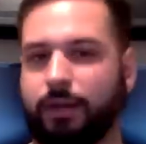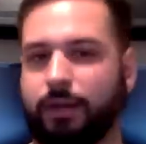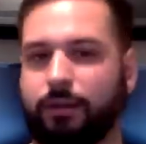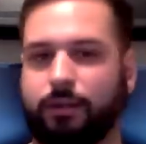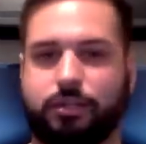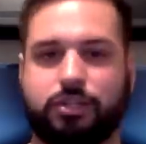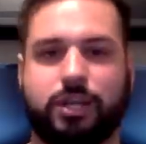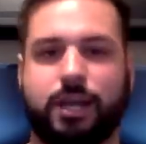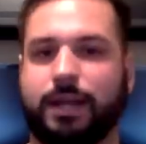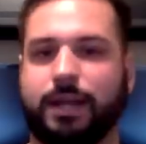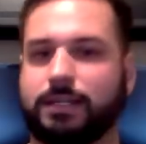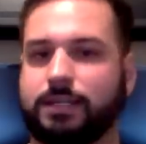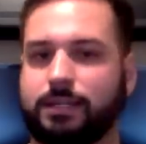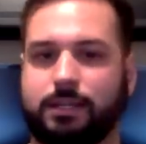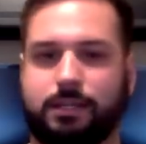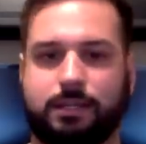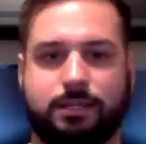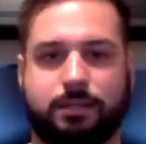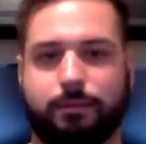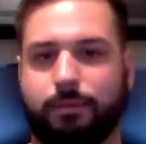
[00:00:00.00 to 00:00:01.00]
McKinley
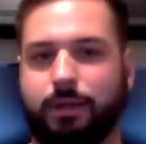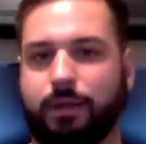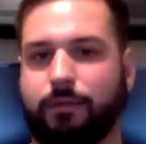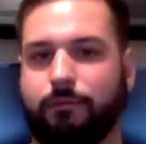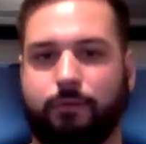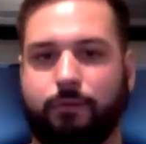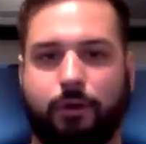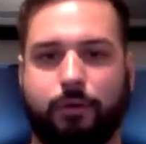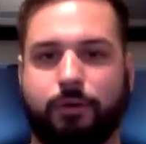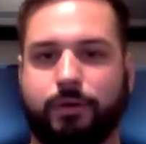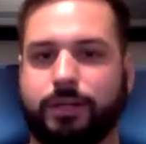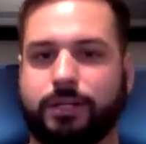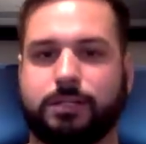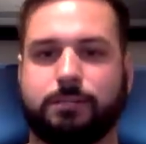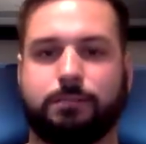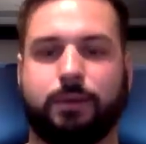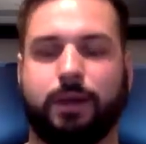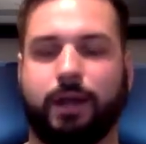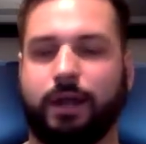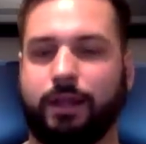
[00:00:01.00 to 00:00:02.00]
Jackson is a big focus,